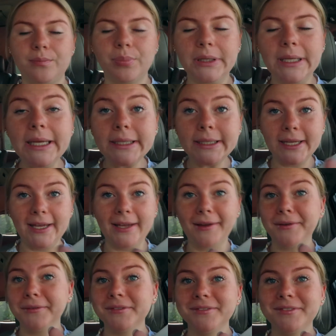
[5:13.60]

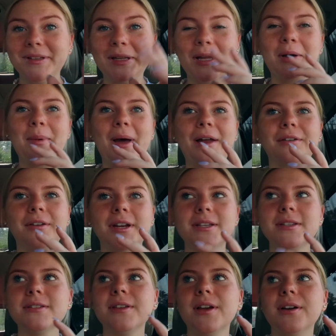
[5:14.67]
blinking low
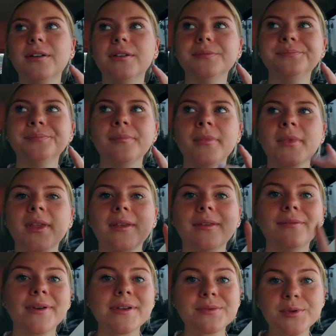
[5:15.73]
battery, so
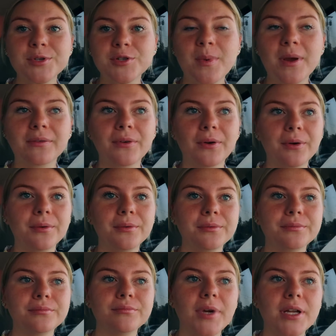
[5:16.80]
if I switch to my
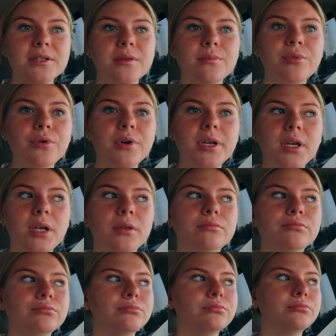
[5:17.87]
phone at some point,
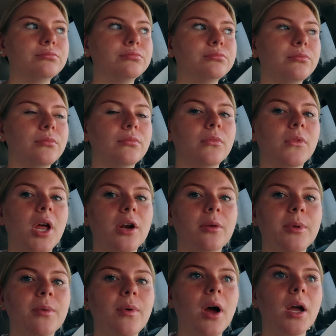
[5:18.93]
that'll
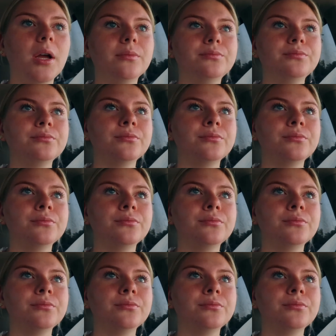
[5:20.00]
be why.